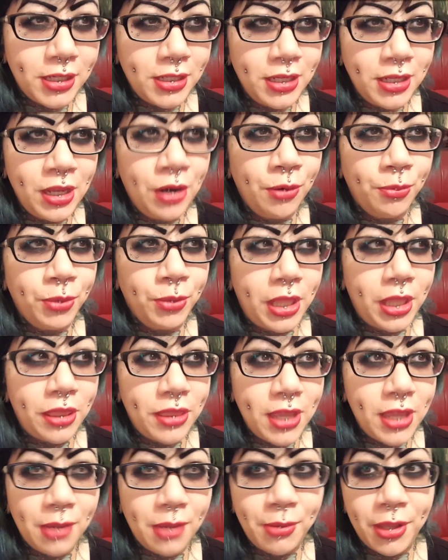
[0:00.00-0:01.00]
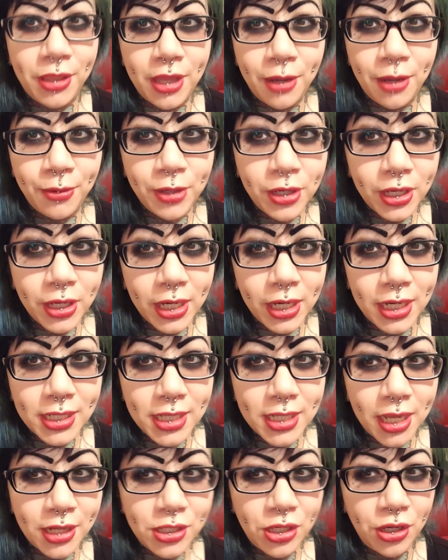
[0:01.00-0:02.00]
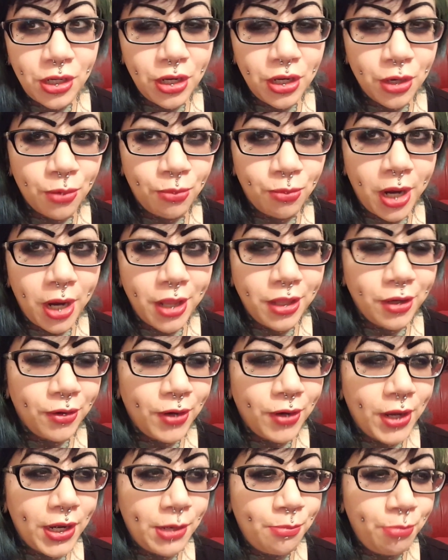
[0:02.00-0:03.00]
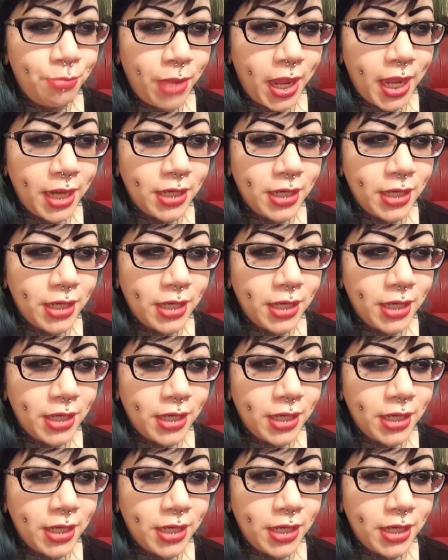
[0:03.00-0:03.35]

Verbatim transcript: you don't really think about that when you're getting tattooed and you're writhing around in pain.